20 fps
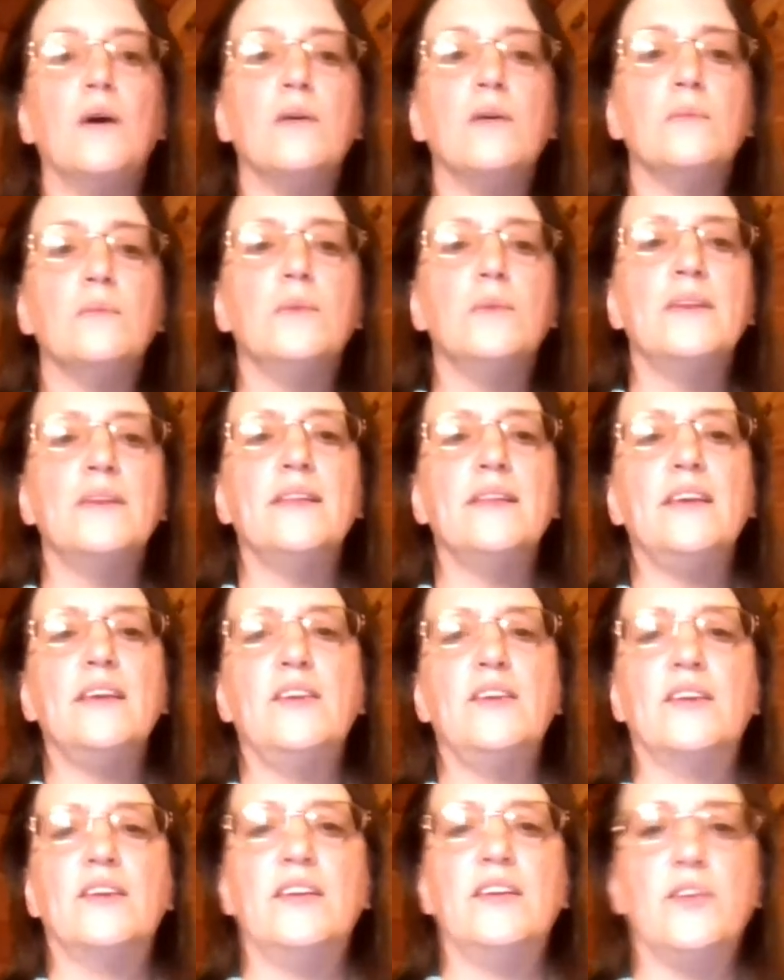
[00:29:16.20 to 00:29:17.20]
Well, one
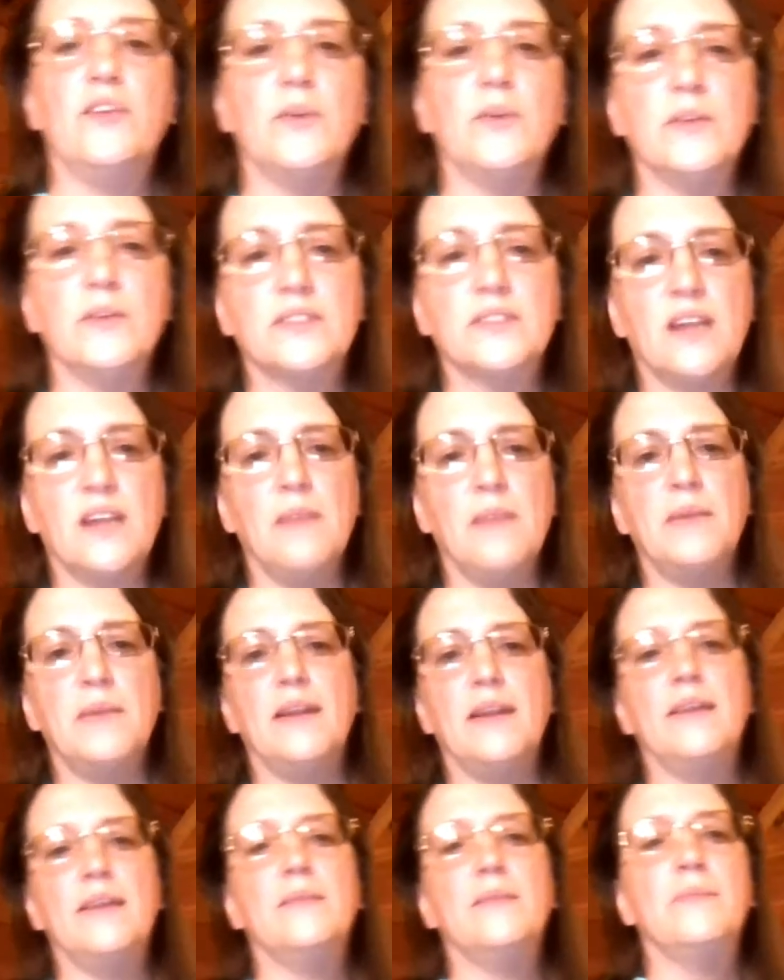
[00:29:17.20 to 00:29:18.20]
thing you can do is come
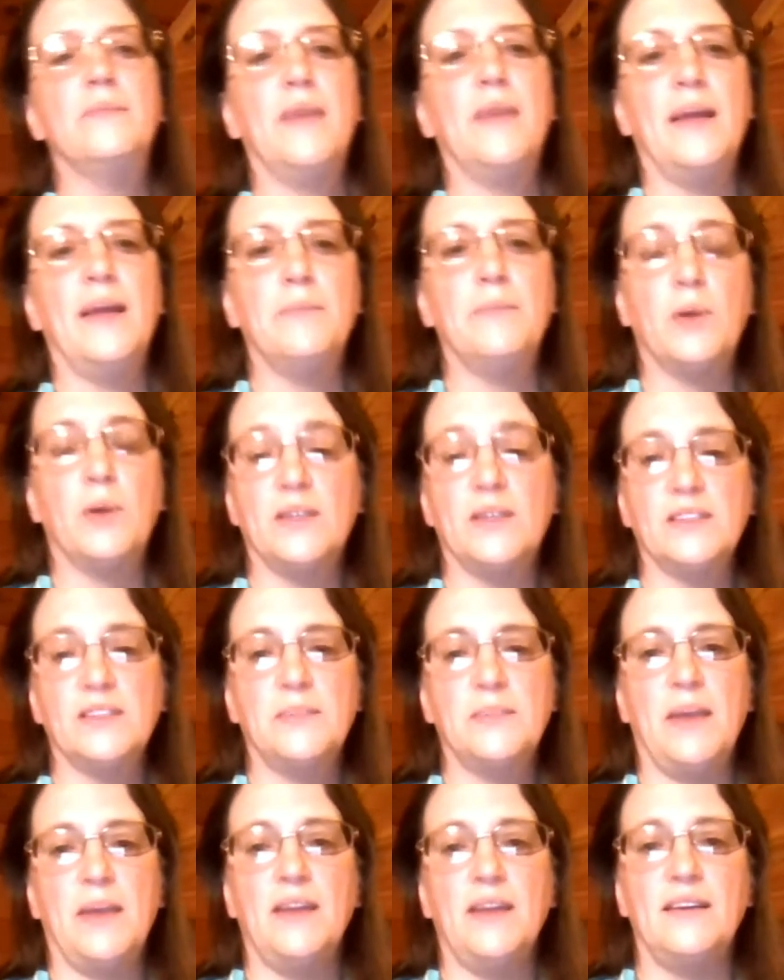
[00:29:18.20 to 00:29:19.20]
and
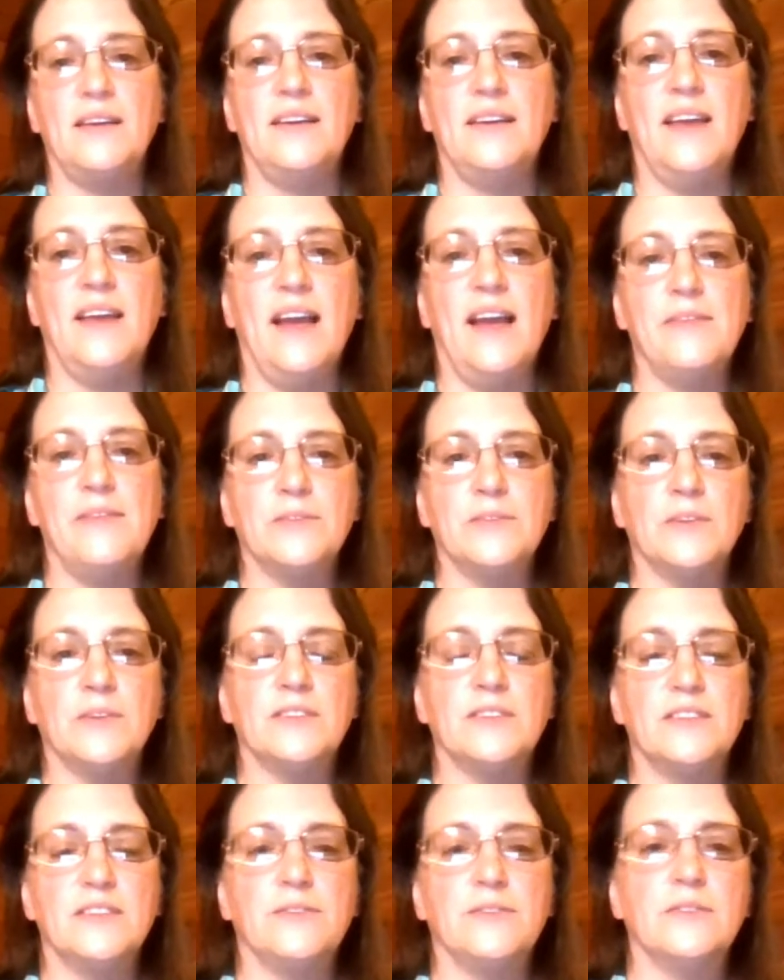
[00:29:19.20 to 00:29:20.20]
participate and have a
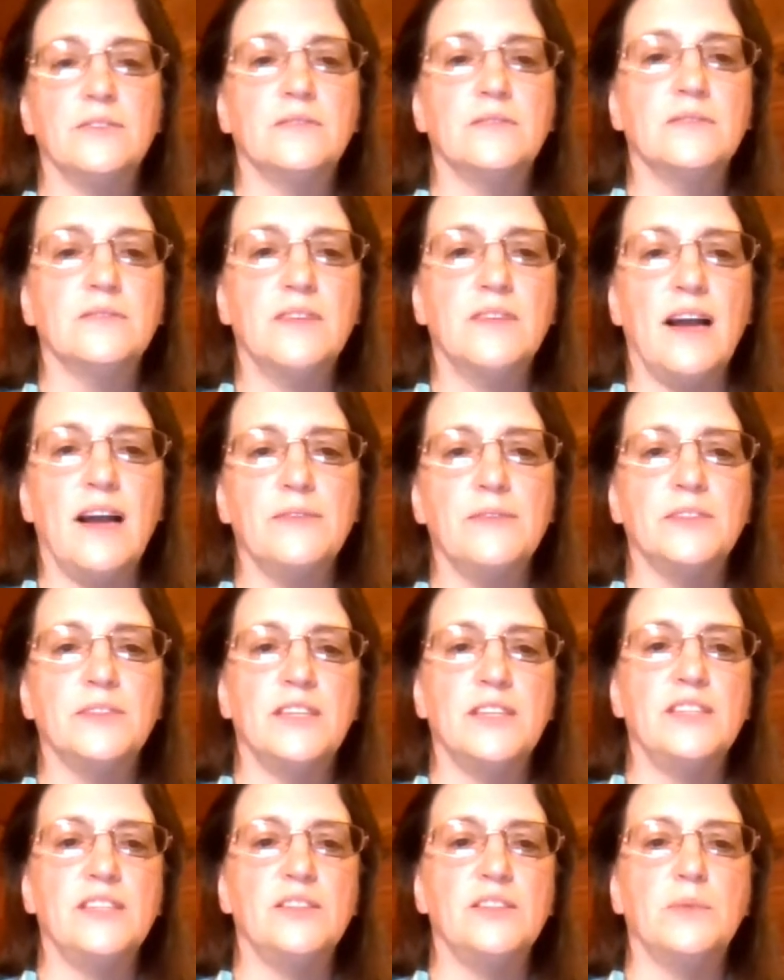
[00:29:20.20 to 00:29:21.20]
real civil
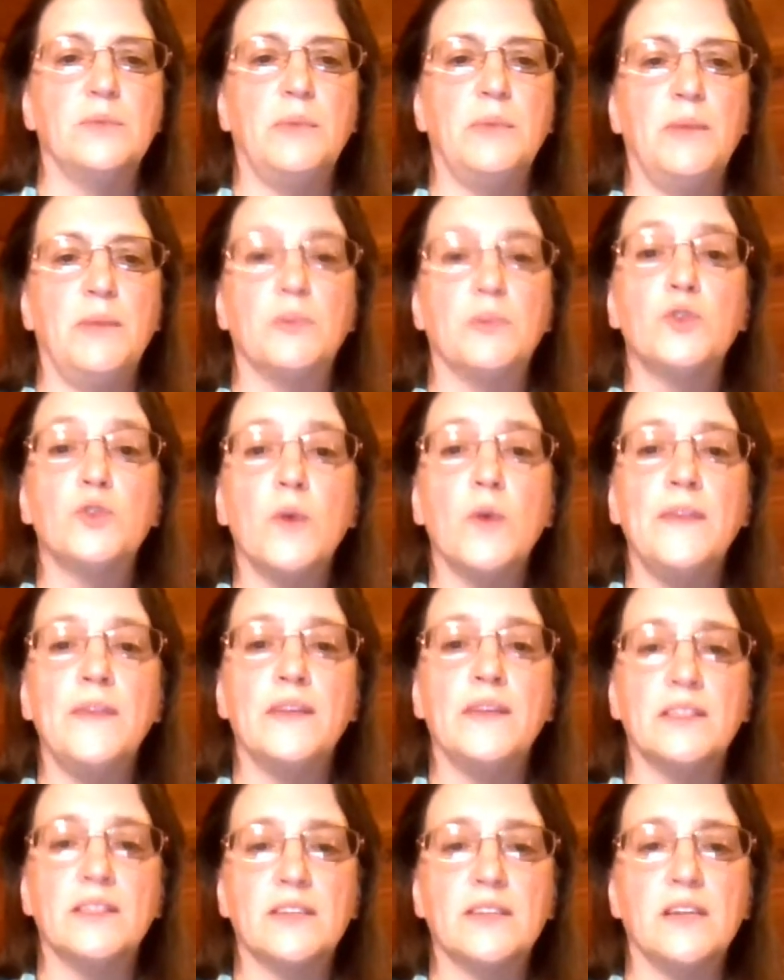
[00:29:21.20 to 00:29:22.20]
conversation with people.
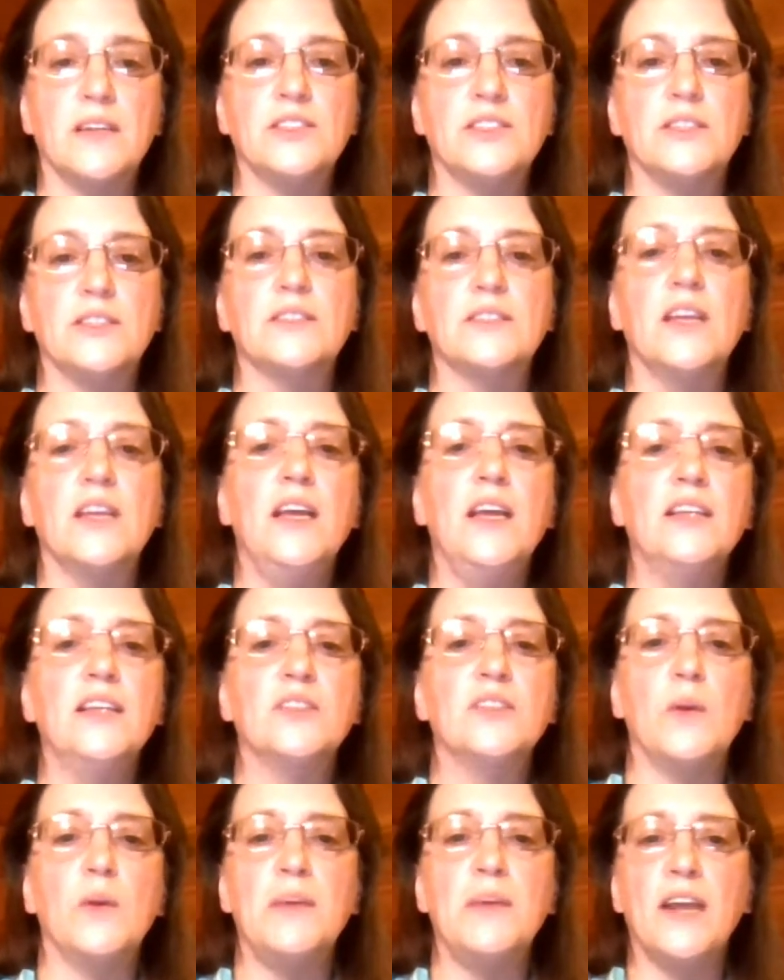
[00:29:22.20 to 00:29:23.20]
Join the discussions.
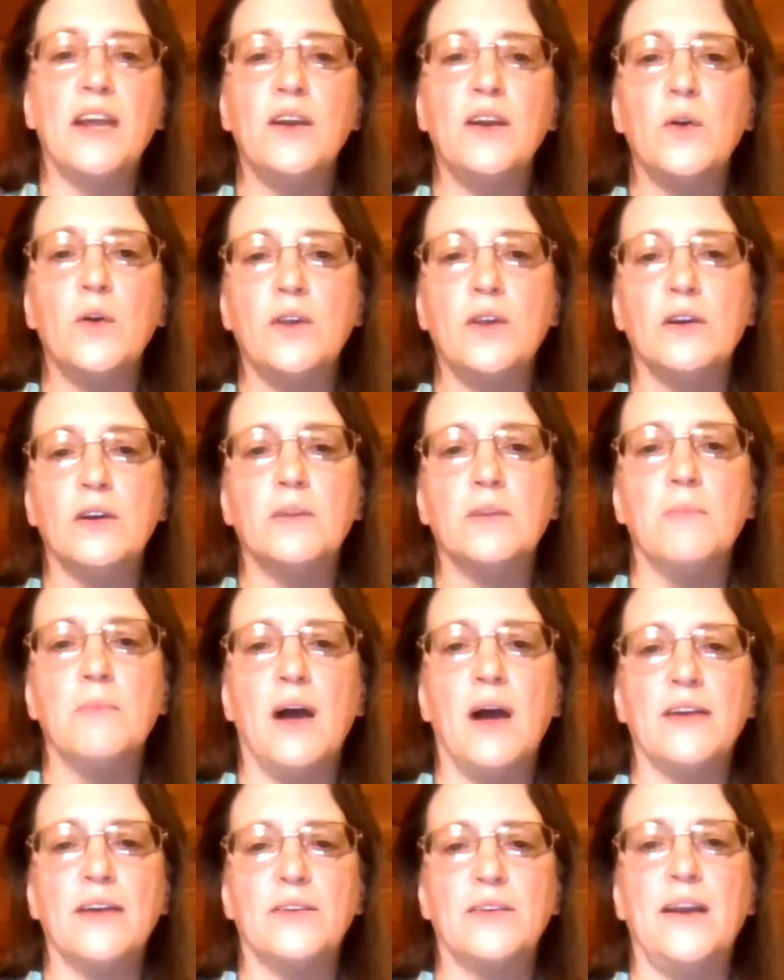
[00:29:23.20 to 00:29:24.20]
So, I know you're
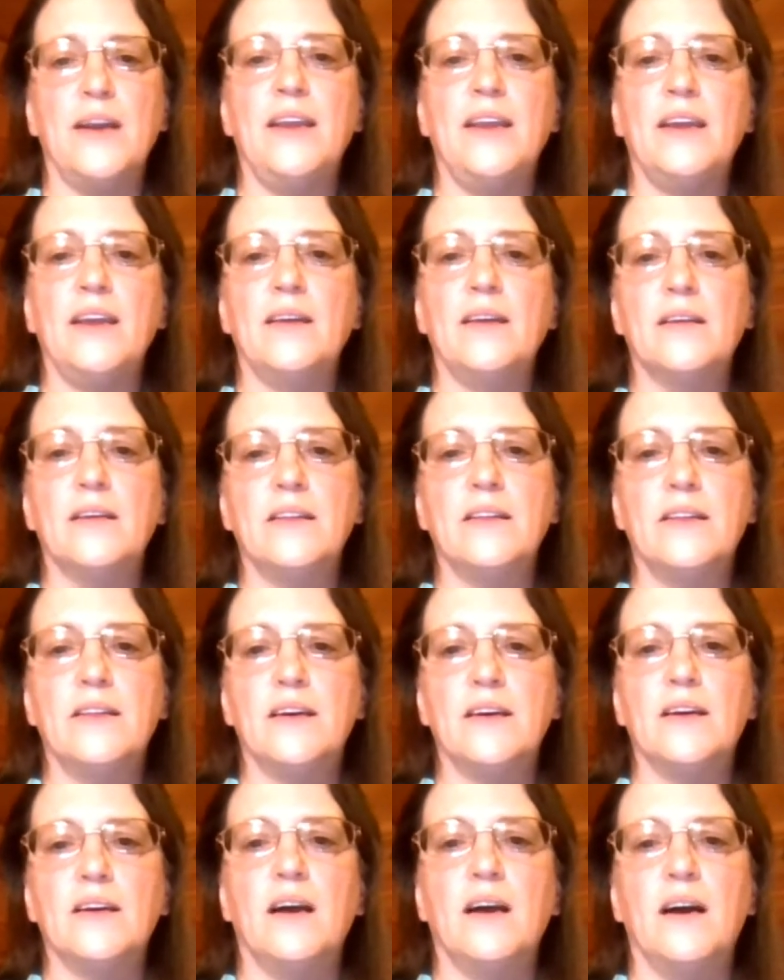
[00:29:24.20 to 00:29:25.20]
moderating
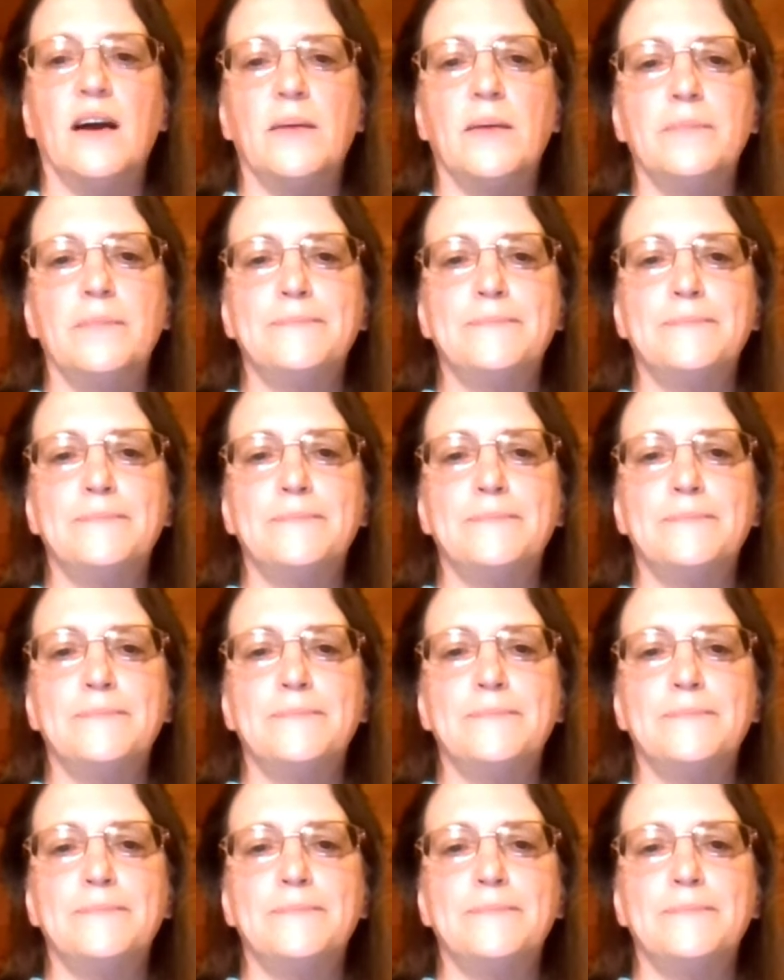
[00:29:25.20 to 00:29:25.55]
the